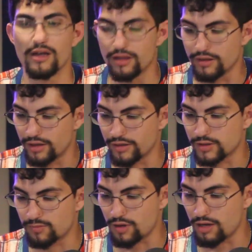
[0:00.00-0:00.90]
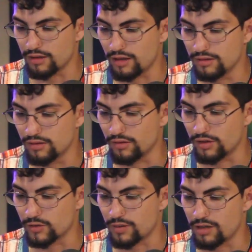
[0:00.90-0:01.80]
There's
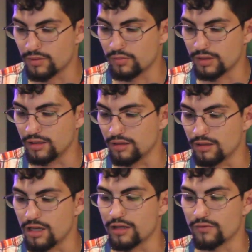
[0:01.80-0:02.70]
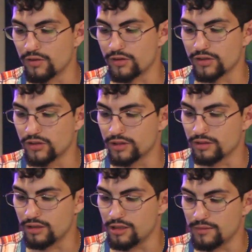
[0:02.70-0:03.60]
probably a lot of other
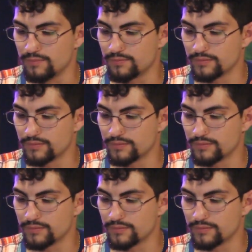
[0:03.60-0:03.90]
good